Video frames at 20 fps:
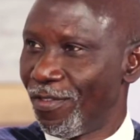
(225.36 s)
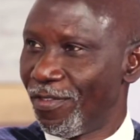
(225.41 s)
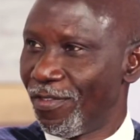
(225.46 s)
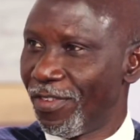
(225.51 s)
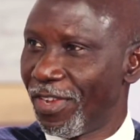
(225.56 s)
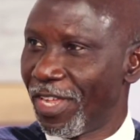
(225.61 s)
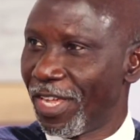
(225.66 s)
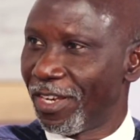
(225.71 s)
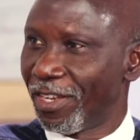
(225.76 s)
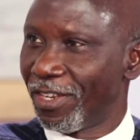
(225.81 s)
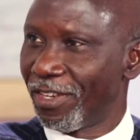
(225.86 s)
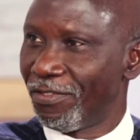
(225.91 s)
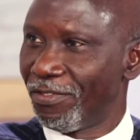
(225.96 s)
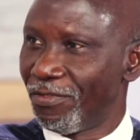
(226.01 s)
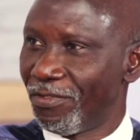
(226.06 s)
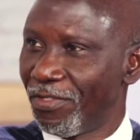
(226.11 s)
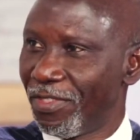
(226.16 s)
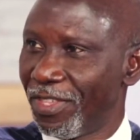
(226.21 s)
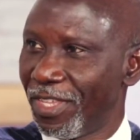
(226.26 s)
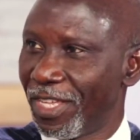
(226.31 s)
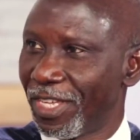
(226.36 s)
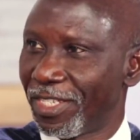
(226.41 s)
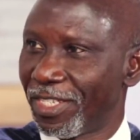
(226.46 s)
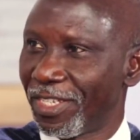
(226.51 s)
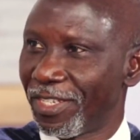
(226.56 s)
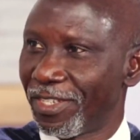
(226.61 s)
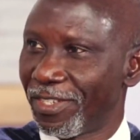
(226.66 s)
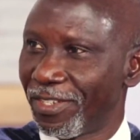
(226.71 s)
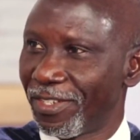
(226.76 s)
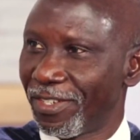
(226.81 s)
than
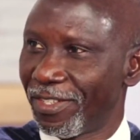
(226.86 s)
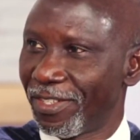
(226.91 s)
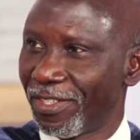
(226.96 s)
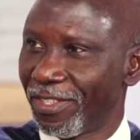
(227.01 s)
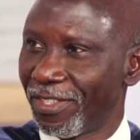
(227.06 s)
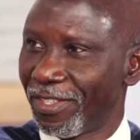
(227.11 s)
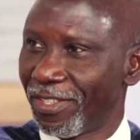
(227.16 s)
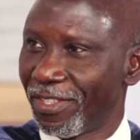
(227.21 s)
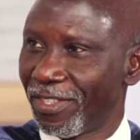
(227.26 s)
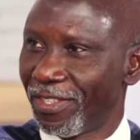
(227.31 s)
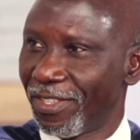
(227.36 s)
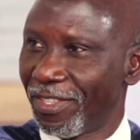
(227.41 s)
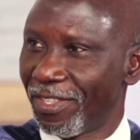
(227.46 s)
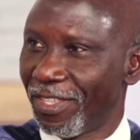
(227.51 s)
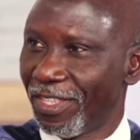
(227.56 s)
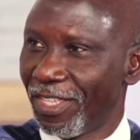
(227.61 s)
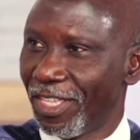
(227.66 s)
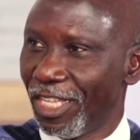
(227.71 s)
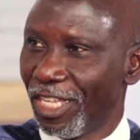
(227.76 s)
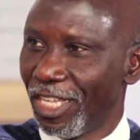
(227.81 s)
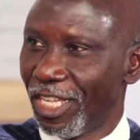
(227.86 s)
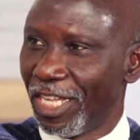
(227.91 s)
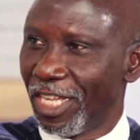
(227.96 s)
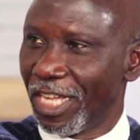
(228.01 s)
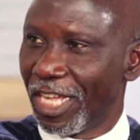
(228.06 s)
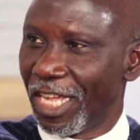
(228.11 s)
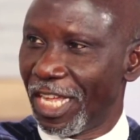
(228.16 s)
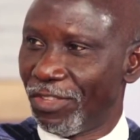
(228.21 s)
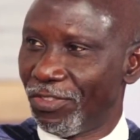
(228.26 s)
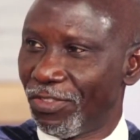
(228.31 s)
theatre.
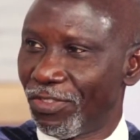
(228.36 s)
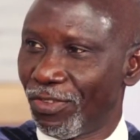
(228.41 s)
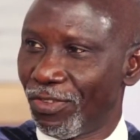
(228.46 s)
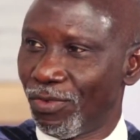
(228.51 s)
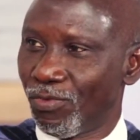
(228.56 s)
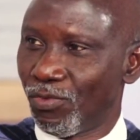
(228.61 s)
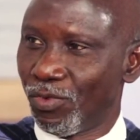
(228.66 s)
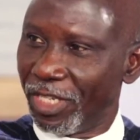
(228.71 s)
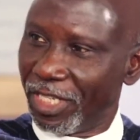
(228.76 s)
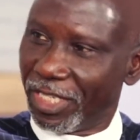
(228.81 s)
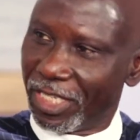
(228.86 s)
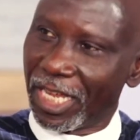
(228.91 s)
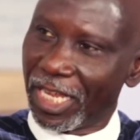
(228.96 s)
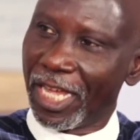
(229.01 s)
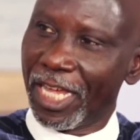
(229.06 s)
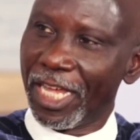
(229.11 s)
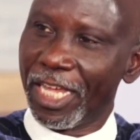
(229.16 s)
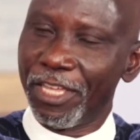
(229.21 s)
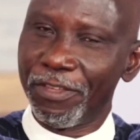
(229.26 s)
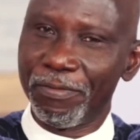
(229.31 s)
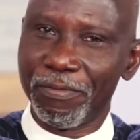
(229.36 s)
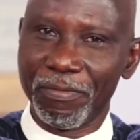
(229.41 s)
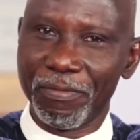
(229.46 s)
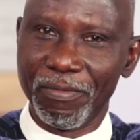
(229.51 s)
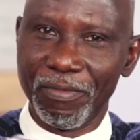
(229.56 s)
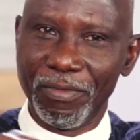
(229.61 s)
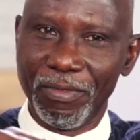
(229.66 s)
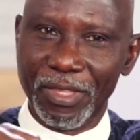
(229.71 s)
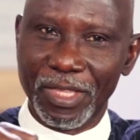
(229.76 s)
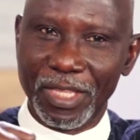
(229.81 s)
And so with time,
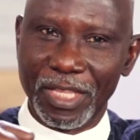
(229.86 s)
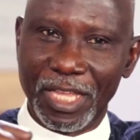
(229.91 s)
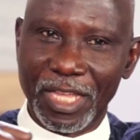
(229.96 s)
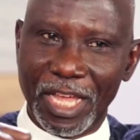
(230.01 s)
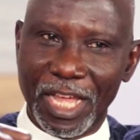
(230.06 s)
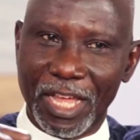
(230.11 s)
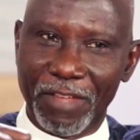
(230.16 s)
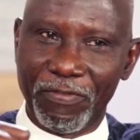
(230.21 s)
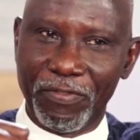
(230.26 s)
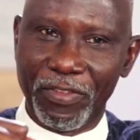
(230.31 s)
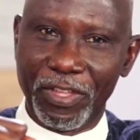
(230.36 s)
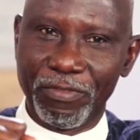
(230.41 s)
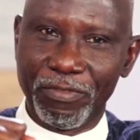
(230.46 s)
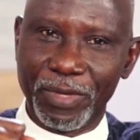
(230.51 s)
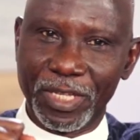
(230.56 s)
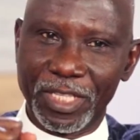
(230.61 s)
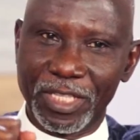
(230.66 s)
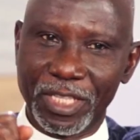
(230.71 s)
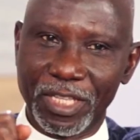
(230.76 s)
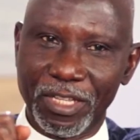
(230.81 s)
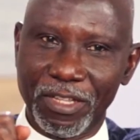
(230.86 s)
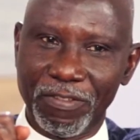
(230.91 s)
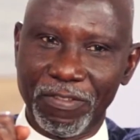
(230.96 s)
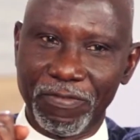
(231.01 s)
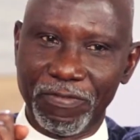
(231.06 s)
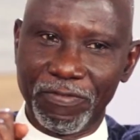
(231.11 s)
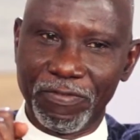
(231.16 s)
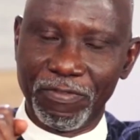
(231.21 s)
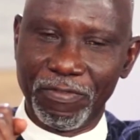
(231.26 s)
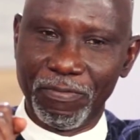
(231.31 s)
I felt
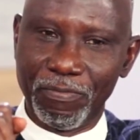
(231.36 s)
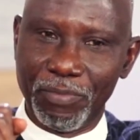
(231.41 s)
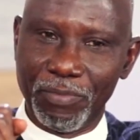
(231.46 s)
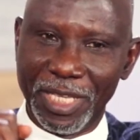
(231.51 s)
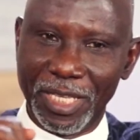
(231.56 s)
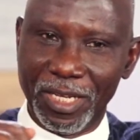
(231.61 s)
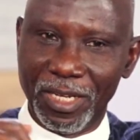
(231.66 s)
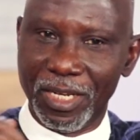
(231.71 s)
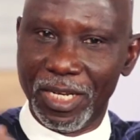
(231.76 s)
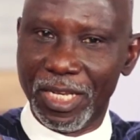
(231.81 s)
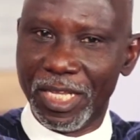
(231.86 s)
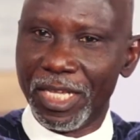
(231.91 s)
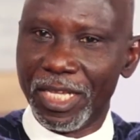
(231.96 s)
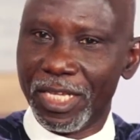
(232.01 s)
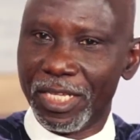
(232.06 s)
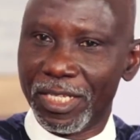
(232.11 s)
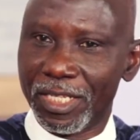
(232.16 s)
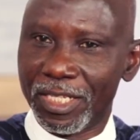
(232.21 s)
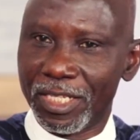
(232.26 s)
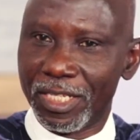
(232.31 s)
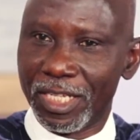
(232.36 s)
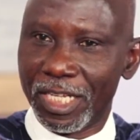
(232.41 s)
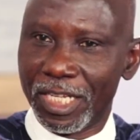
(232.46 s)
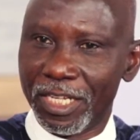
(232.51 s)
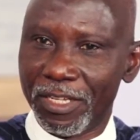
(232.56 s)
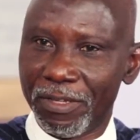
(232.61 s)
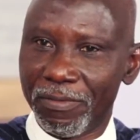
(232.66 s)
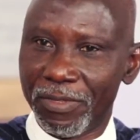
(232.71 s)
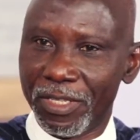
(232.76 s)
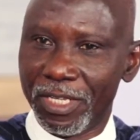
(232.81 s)
myself being led.
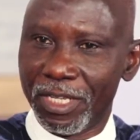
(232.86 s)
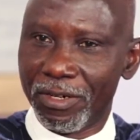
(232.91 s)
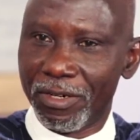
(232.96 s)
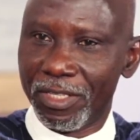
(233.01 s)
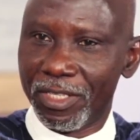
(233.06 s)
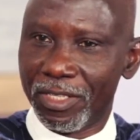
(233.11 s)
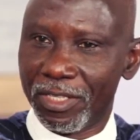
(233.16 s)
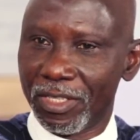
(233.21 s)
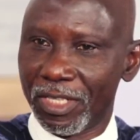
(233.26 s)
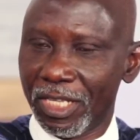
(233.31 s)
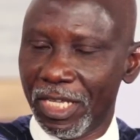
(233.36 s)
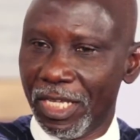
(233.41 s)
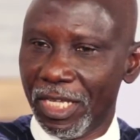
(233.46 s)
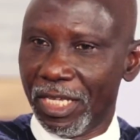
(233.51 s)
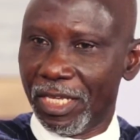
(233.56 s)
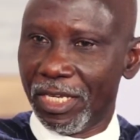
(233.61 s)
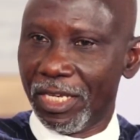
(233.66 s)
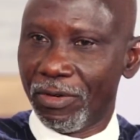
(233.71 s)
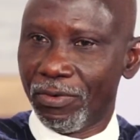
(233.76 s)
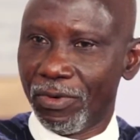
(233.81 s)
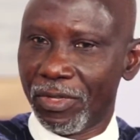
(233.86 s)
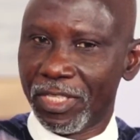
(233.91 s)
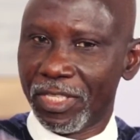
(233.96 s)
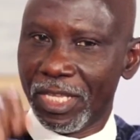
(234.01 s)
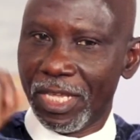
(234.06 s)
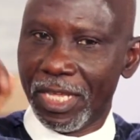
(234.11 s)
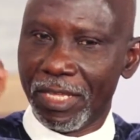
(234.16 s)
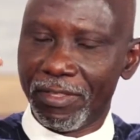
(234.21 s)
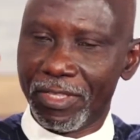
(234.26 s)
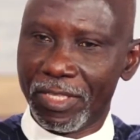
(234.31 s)
There was
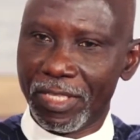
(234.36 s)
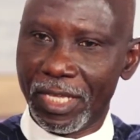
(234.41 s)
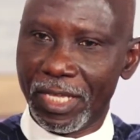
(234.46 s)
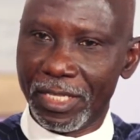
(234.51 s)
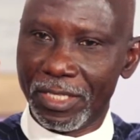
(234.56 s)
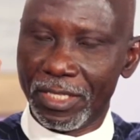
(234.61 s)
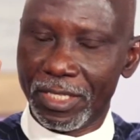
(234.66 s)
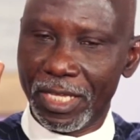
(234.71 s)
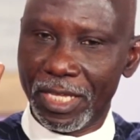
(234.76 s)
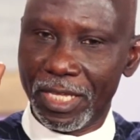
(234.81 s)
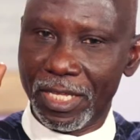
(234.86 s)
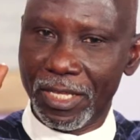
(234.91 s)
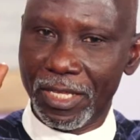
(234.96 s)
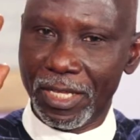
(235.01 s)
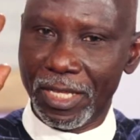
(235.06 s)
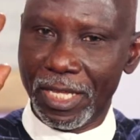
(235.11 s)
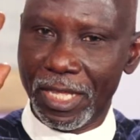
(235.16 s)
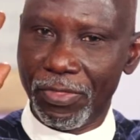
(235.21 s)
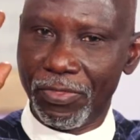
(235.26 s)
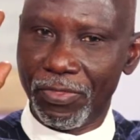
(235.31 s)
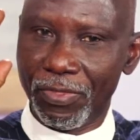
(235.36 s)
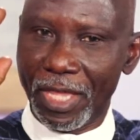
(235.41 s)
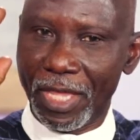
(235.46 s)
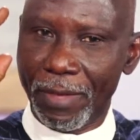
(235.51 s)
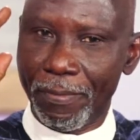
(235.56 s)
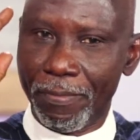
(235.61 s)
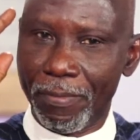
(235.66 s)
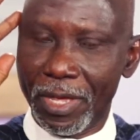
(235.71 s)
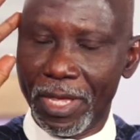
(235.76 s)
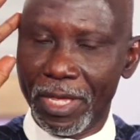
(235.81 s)

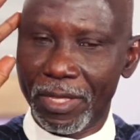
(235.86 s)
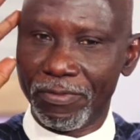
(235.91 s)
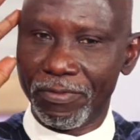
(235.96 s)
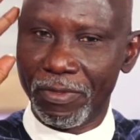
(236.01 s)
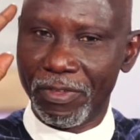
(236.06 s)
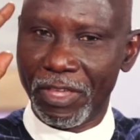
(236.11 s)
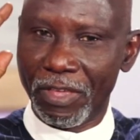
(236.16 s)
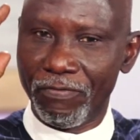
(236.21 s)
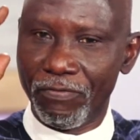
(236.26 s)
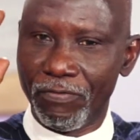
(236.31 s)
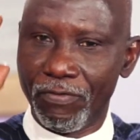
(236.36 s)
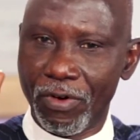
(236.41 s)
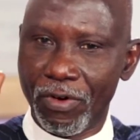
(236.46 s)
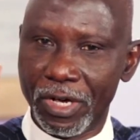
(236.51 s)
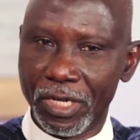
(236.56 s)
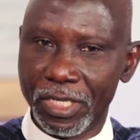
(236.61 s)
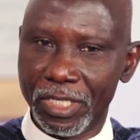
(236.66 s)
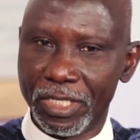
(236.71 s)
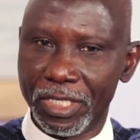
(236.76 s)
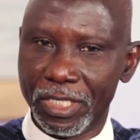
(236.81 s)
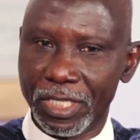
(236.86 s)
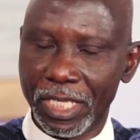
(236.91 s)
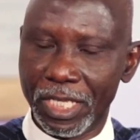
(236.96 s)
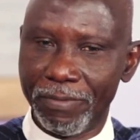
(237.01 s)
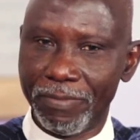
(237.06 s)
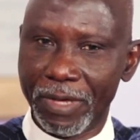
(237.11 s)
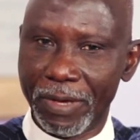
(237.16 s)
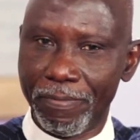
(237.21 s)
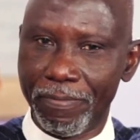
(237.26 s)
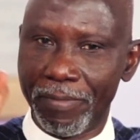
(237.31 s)
a voice
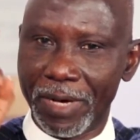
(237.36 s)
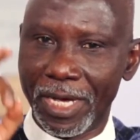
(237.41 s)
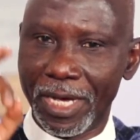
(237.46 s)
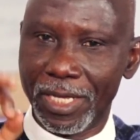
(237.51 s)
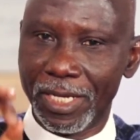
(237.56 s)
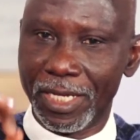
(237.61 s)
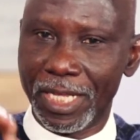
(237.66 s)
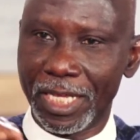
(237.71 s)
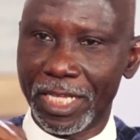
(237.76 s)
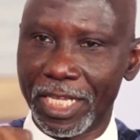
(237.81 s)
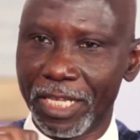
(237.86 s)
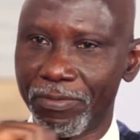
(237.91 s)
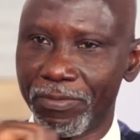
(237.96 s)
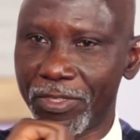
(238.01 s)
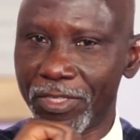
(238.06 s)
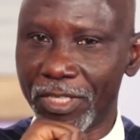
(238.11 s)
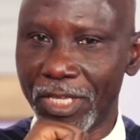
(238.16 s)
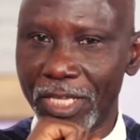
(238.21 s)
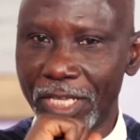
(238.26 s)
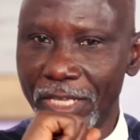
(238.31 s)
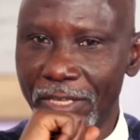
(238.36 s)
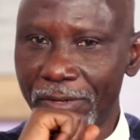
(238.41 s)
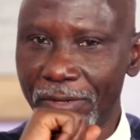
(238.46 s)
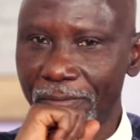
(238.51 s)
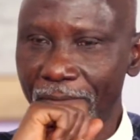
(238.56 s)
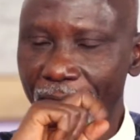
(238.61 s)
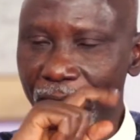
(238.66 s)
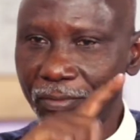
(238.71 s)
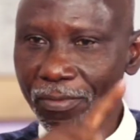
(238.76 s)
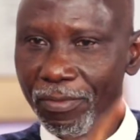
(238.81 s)
in my mind that kept
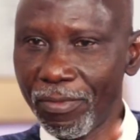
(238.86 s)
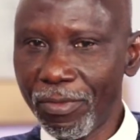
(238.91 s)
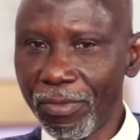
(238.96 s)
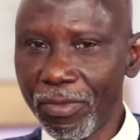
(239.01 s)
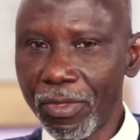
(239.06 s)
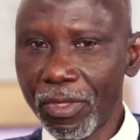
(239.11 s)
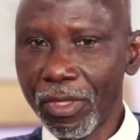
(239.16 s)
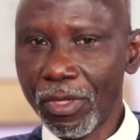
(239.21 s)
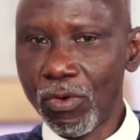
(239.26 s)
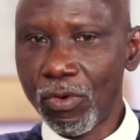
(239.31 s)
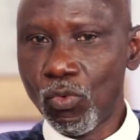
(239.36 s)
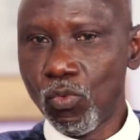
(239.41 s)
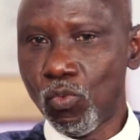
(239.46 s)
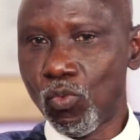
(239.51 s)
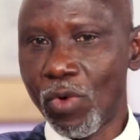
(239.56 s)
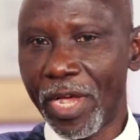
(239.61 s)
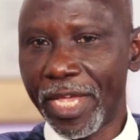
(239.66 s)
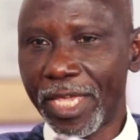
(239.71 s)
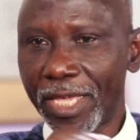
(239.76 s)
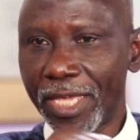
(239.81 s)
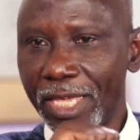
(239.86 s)
saying, work